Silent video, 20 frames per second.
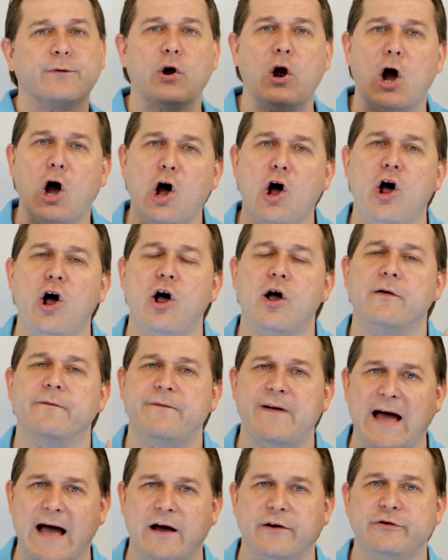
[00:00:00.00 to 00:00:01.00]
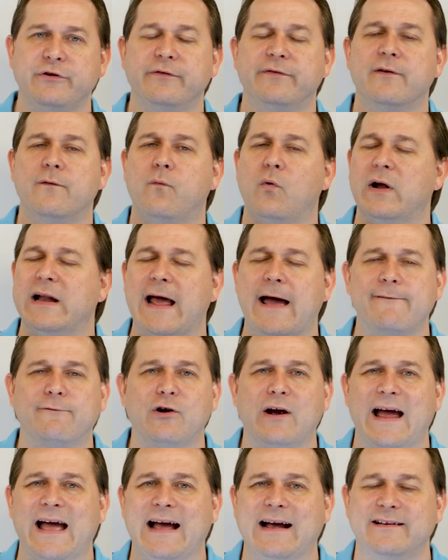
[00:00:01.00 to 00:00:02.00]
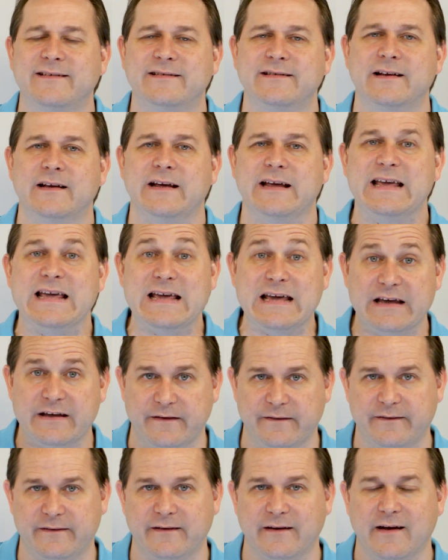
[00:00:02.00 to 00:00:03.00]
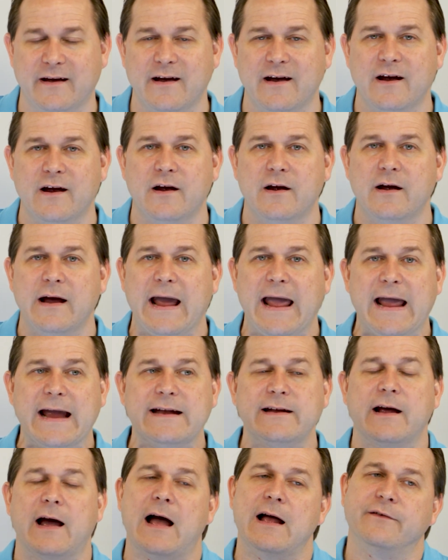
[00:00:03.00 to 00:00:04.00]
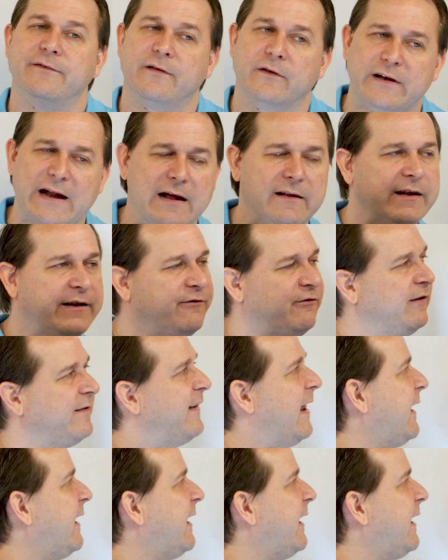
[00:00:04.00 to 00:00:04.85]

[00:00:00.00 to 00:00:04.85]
for all values of whatever x is. And so now let's just